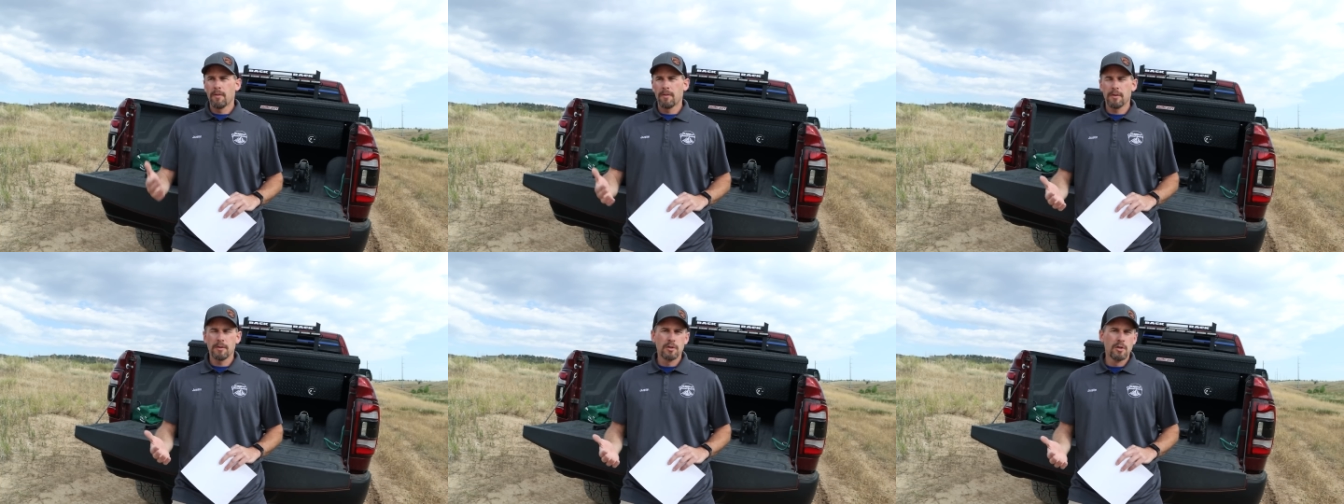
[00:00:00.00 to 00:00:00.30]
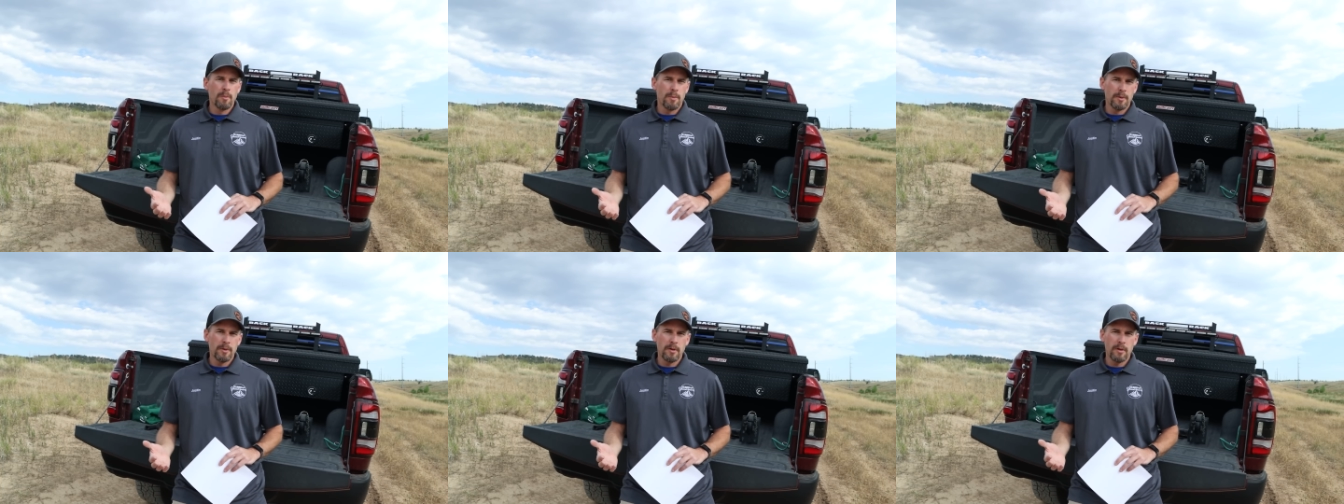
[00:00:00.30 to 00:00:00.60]
the
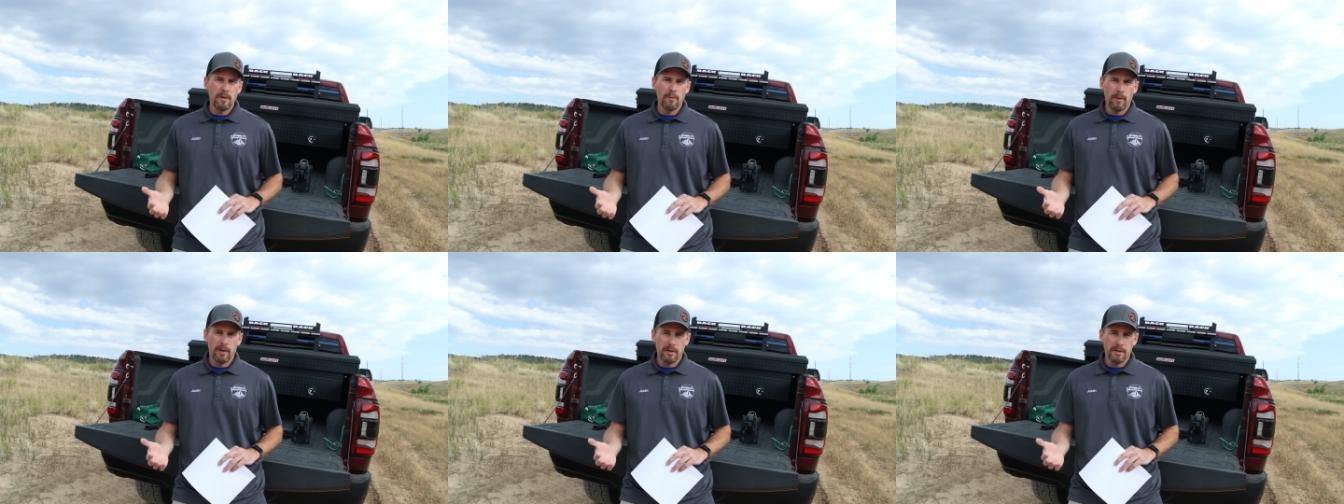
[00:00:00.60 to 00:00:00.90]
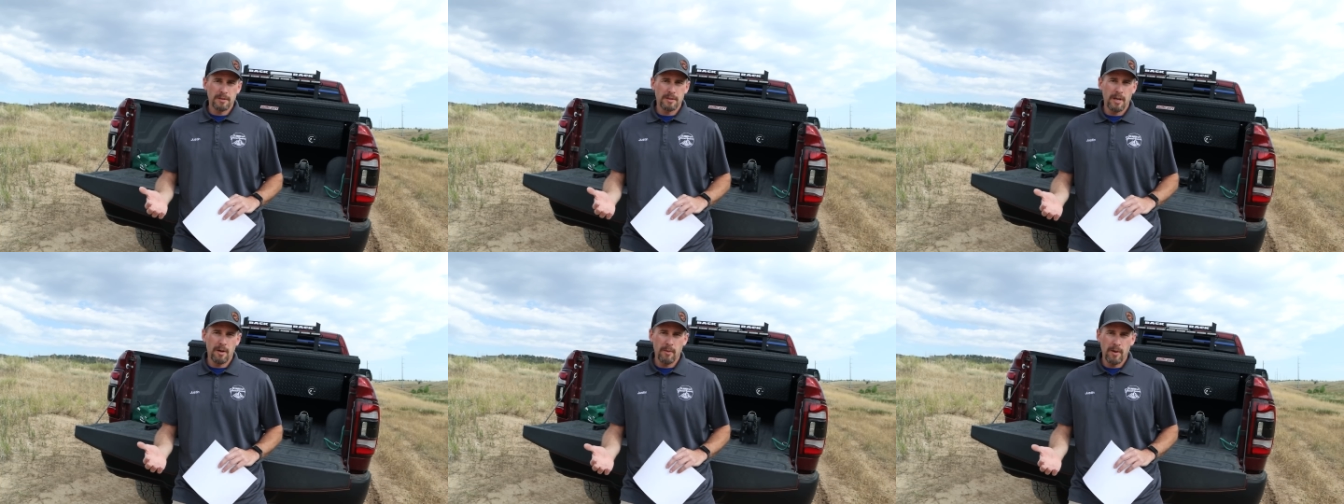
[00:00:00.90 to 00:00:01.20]
Super Duty we're
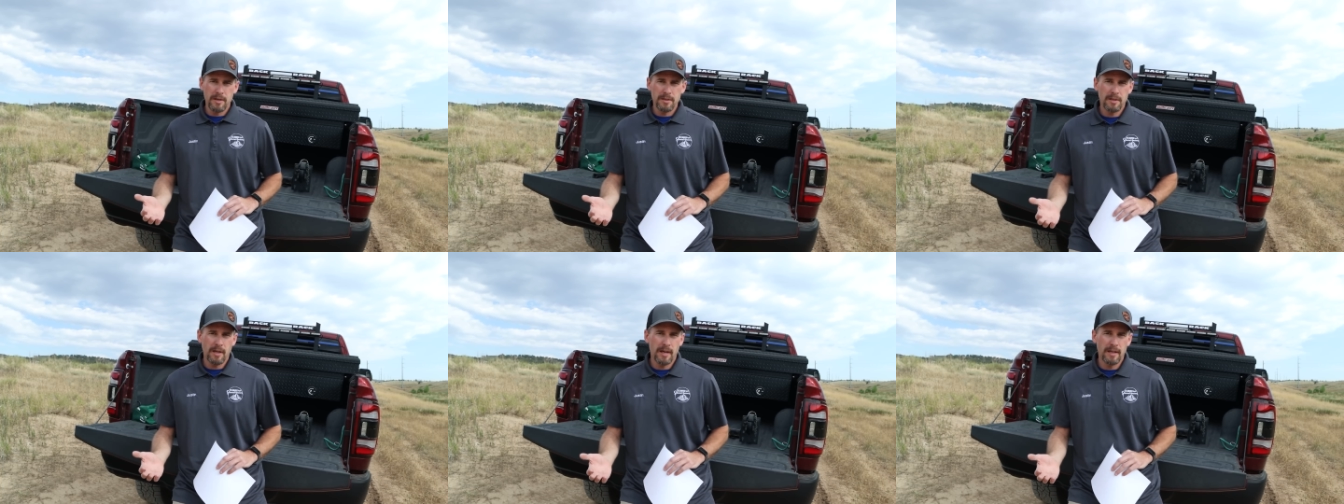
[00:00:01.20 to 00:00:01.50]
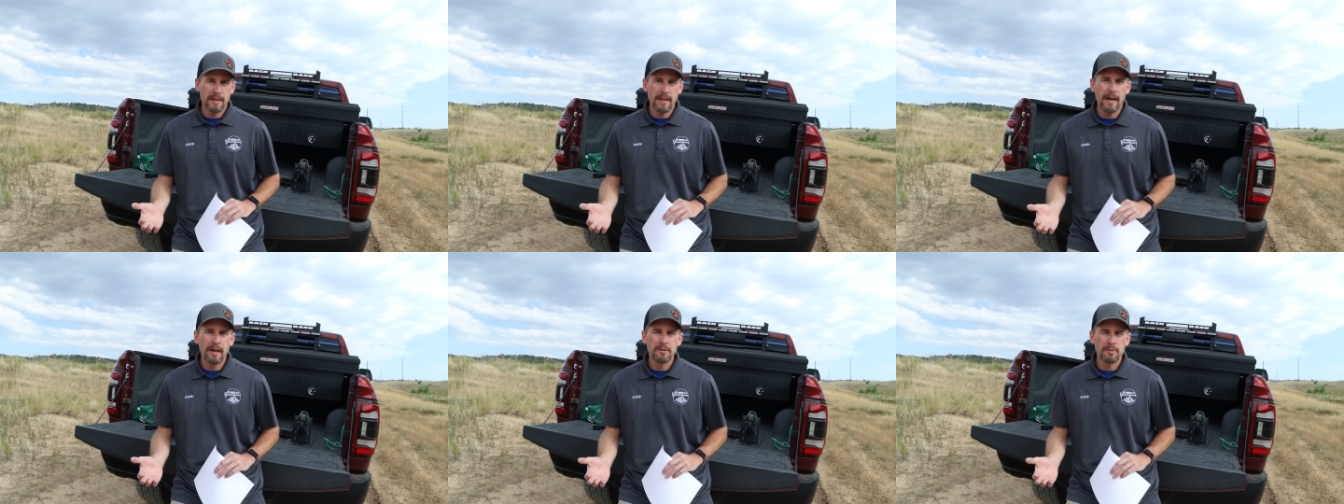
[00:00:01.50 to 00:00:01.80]
gonna say weighs
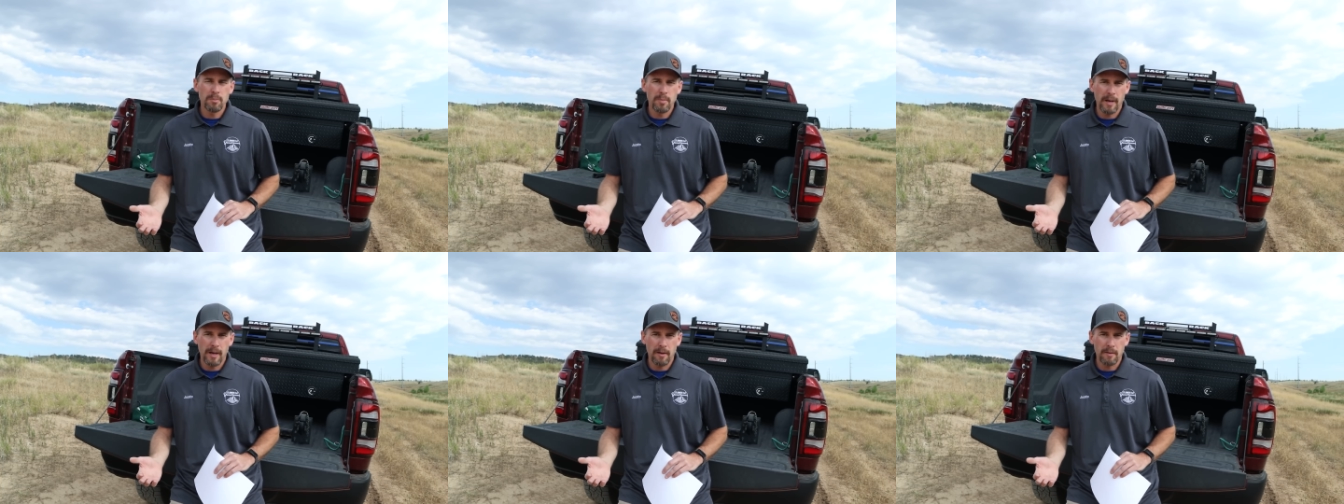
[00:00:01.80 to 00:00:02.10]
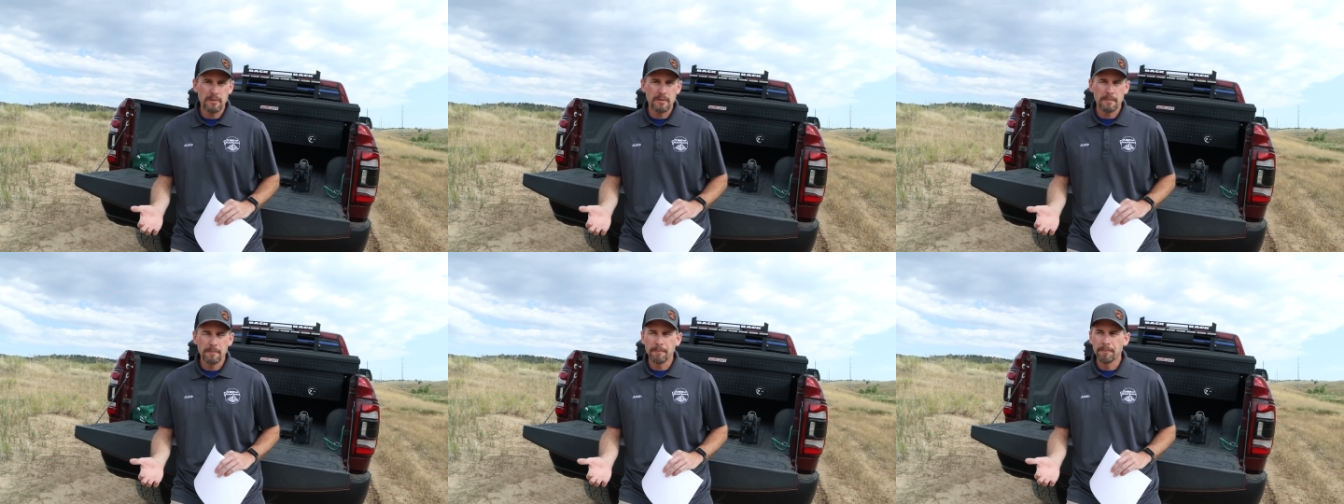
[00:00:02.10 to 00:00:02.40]
9,000
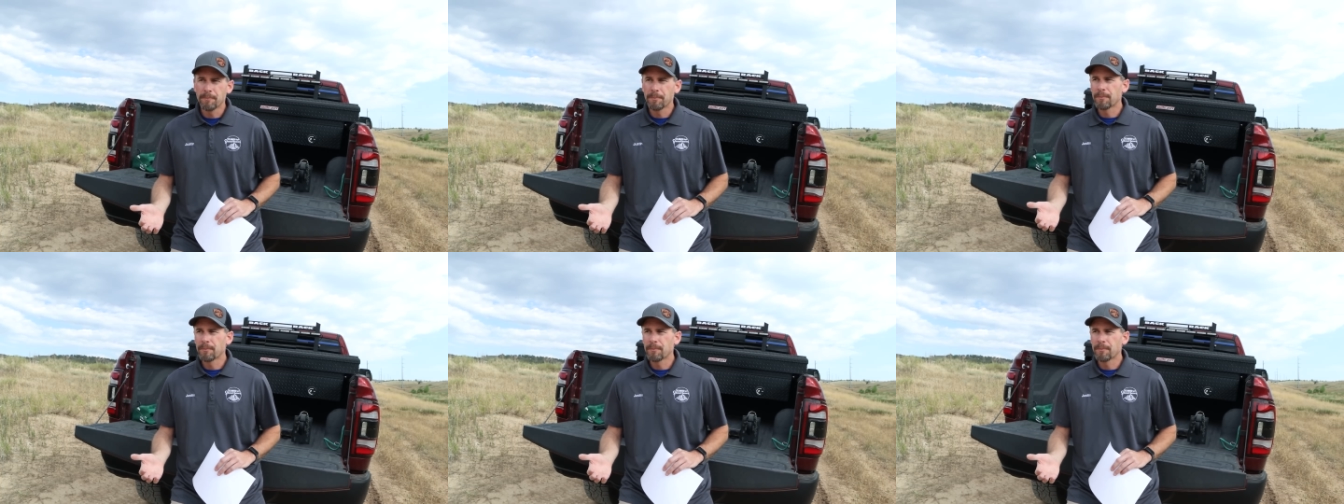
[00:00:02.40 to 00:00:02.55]
pounds.